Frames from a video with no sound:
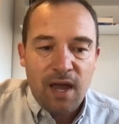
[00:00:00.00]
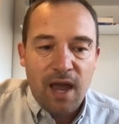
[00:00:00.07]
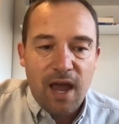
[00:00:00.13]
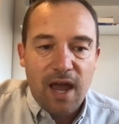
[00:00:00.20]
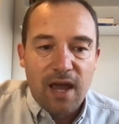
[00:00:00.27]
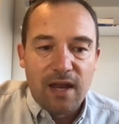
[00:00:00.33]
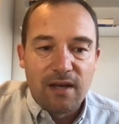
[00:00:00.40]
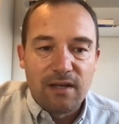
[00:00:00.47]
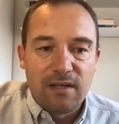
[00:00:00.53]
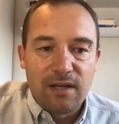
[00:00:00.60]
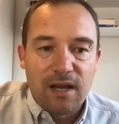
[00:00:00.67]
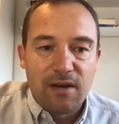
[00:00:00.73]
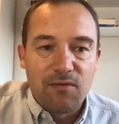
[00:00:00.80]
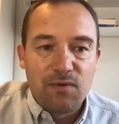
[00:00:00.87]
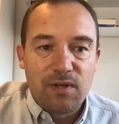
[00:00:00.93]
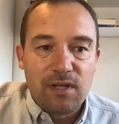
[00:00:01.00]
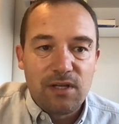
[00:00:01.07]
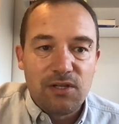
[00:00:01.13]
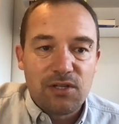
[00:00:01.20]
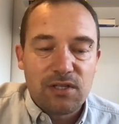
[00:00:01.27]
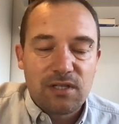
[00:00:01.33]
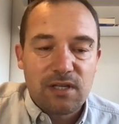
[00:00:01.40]
and really
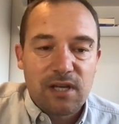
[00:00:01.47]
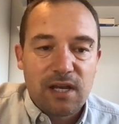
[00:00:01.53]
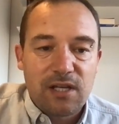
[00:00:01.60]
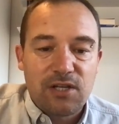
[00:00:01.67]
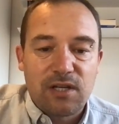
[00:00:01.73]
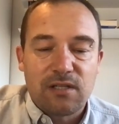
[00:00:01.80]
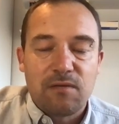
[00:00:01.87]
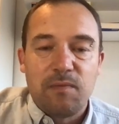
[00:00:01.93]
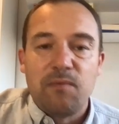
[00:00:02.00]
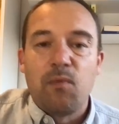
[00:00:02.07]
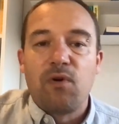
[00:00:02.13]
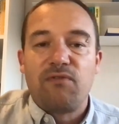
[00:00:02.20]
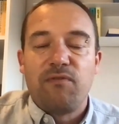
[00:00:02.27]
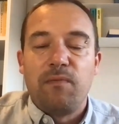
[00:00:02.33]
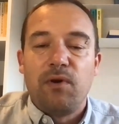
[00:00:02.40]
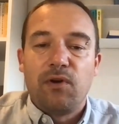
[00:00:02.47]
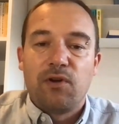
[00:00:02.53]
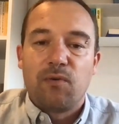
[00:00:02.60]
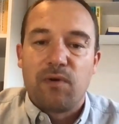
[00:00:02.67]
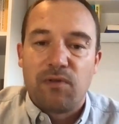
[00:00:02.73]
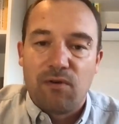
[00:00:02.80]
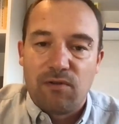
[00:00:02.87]
just get a chance to be more
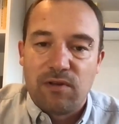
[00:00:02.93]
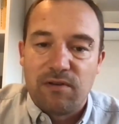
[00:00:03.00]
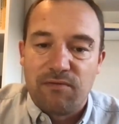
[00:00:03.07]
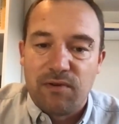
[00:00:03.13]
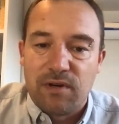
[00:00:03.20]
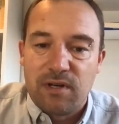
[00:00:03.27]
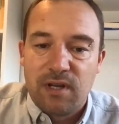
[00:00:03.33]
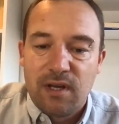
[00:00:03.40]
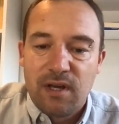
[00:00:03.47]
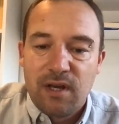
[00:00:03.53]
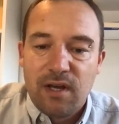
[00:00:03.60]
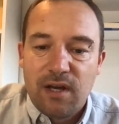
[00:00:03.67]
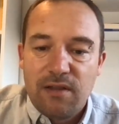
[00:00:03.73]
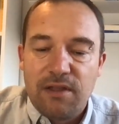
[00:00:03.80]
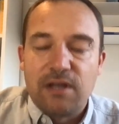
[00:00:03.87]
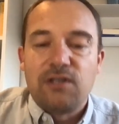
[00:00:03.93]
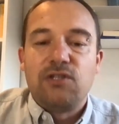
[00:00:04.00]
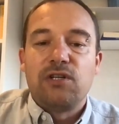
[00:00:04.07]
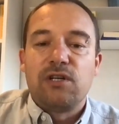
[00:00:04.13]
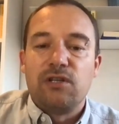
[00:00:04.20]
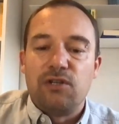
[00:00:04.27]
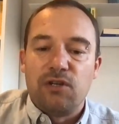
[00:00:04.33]
familiar with all the different
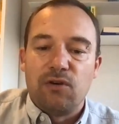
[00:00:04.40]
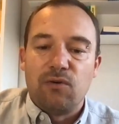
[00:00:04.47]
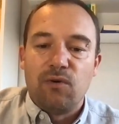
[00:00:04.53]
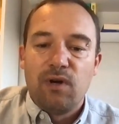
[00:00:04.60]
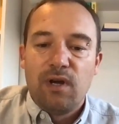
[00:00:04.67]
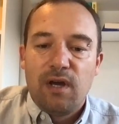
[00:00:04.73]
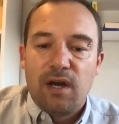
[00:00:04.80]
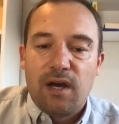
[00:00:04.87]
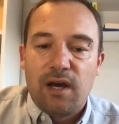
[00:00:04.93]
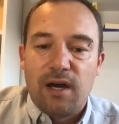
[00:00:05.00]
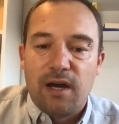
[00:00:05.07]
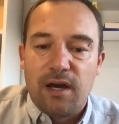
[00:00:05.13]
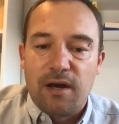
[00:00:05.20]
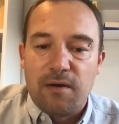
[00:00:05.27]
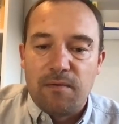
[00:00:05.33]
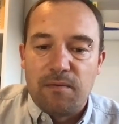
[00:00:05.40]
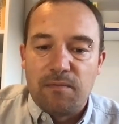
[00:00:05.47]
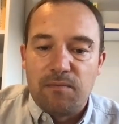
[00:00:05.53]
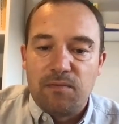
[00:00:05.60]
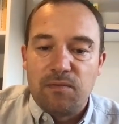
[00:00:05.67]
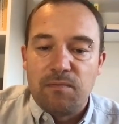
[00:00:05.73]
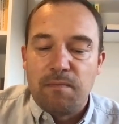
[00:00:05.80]
things you can do
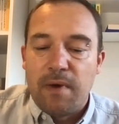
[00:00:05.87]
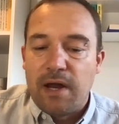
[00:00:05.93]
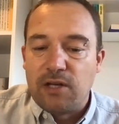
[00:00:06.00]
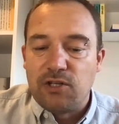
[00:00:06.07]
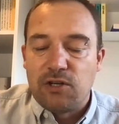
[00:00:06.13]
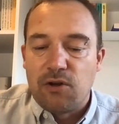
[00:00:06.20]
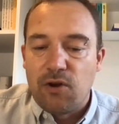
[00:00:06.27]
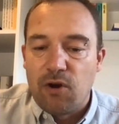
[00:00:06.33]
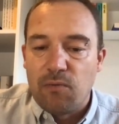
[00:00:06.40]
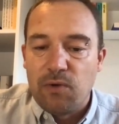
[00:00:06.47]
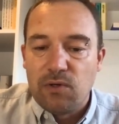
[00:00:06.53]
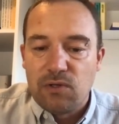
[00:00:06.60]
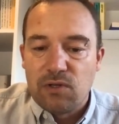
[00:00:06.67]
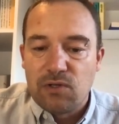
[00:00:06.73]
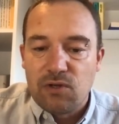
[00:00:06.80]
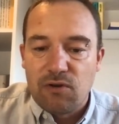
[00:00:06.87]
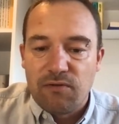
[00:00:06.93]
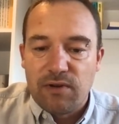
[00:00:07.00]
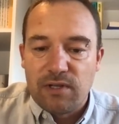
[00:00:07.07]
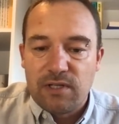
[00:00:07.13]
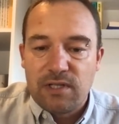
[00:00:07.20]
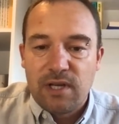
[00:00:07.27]
managing your home using the
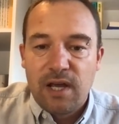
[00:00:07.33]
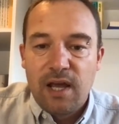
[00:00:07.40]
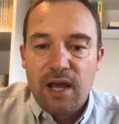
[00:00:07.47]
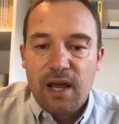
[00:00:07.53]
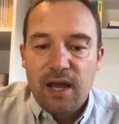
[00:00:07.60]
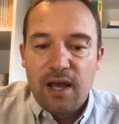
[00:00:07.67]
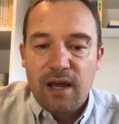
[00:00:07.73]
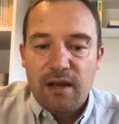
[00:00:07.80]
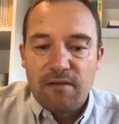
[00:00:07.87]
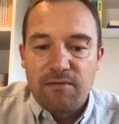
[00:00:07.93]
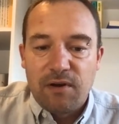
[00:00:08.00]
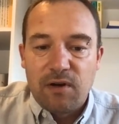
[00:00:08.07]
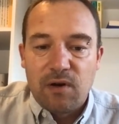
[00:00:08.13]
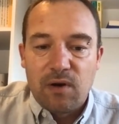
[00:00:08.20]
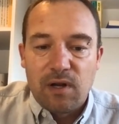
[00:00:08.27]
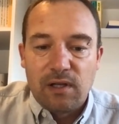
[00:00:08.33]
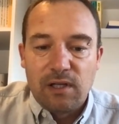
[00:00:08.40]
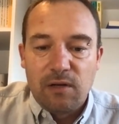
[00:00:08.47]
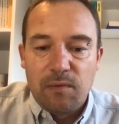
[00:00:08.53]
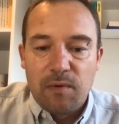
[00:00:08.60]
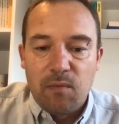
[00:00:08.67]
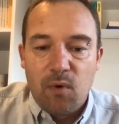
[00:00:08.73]
service, and find out a
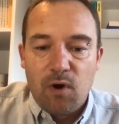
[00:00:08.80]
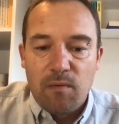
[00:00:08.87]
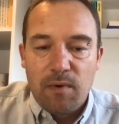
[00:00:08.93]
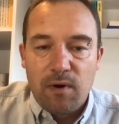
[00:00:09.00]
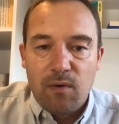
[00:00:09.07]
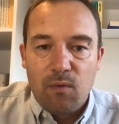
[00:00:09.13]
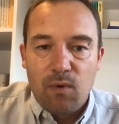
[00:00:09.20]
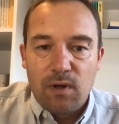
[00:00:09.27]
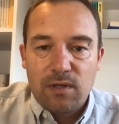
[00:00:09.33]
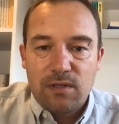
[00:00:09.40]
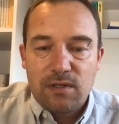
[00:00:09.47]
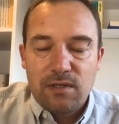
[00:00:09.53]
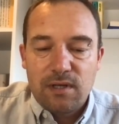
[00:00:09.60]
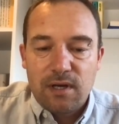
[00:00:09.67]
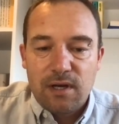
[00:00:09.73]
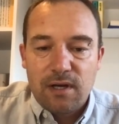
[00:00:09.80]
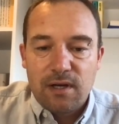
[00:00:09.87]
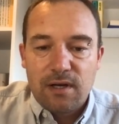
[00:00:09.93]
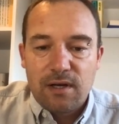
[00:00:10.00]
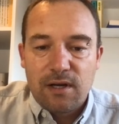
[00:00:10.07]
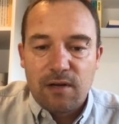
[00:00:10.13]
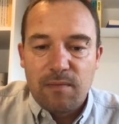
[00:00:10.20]
little bit more about what's
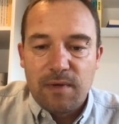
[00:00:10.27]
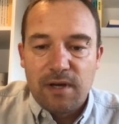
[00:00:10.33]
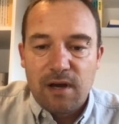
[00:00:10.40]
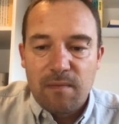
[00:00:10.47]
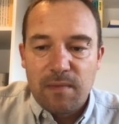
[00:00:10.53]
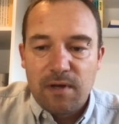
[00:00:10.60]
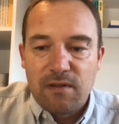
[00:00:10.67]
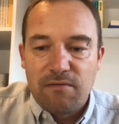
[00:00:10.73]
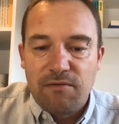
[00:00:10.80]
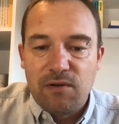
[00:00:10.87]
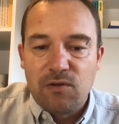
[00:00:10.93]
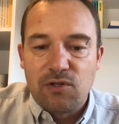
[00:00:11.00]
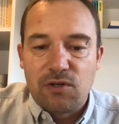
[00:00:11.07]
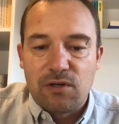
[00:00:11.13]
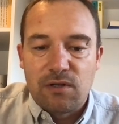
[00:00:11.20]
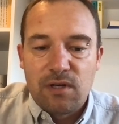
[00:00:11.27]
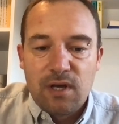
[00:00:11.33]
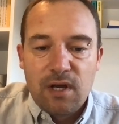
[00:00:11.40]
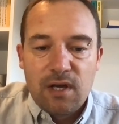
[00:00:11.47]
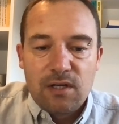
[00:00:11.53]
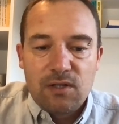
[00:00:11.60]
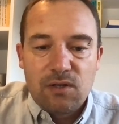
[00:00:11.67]
going to be coming in the future.
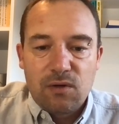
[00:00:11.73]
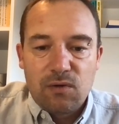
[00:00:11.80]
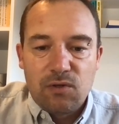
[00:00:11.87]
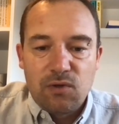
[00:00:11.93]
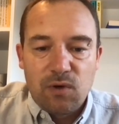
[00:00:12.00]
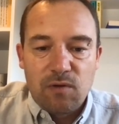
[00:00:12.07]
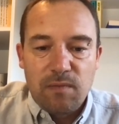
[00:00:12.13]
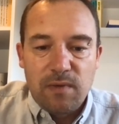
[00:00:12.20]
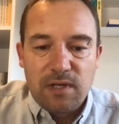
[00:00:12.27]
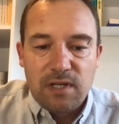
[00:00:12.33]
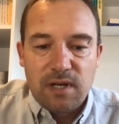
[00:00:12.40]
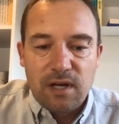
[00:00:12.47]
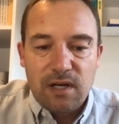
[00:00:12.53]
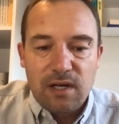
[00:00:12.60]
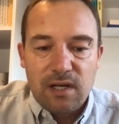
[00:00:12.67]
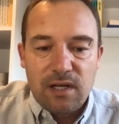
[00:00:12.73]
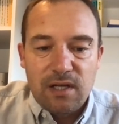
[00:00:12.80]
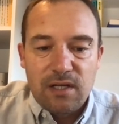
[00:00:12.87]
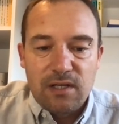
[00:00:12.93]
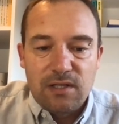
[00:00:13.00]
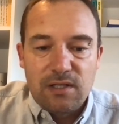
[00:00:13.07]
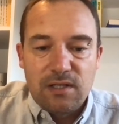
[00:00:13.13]
So joining me tonight
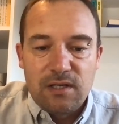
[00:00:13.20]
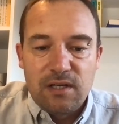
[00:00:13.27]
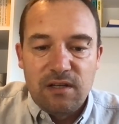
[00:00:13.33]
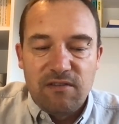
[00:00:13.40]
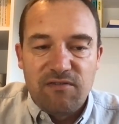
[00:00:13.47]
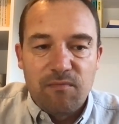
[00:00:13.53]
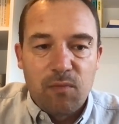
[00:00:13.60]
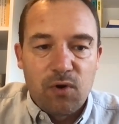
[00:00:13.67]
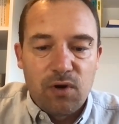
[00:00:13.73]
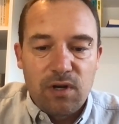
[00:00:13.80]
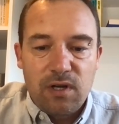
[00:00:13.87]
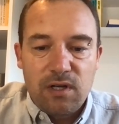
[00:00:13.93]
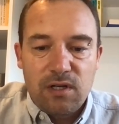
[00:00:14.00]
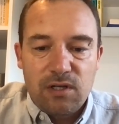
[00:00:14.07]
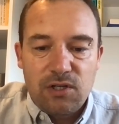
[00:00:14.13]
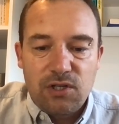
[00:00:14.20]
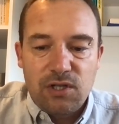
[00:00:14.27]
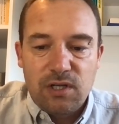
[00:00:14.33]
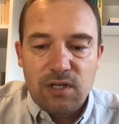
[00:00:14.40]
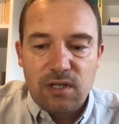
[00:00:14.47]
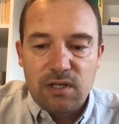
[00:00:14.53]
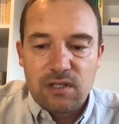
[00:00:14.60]
is Niamh Murray.
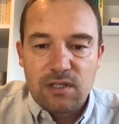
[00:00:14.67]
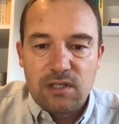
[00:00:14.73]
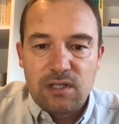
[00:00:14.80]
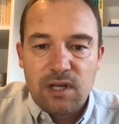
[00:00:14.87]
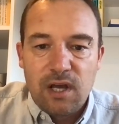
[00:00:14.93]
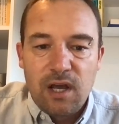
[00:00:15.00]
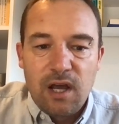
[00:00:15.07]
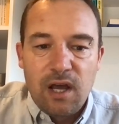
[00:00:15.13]
She's